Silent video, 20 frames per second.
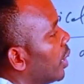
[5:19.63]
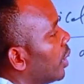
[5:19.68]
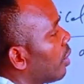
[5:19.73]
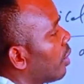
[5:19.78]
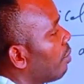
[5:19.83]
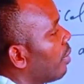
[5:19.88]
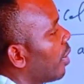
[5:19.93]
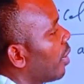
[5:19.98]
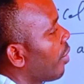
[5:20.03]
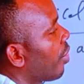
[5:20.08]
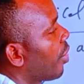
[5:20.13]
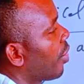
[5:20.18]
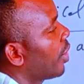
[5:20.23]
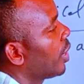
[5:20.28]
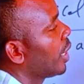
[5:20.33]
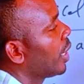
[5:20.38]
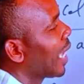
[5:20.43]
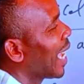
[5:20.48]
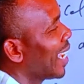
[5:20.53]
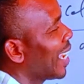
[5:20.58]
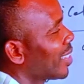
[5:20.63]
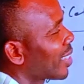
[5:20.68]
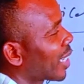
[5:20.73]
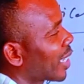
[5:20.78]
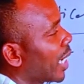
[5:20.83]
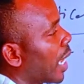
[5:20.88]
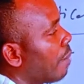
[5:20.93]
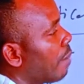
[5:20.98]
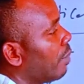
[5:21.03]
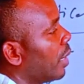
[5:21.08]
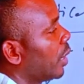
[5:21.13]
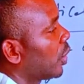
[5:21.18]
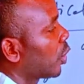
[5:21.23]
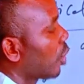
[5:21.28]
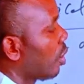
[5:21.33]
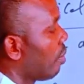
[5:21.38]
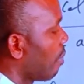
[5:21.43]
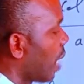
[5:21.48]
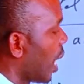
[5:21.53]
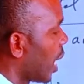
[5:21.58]
Number 3,
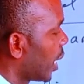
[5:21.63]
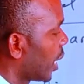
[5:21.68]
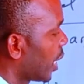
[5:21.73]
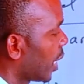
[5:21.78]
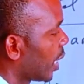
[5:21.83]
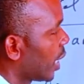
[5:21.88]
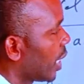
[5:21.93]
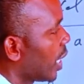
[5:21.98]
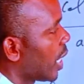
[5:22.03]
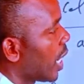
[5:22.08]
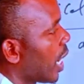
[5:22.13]
exclamation mark.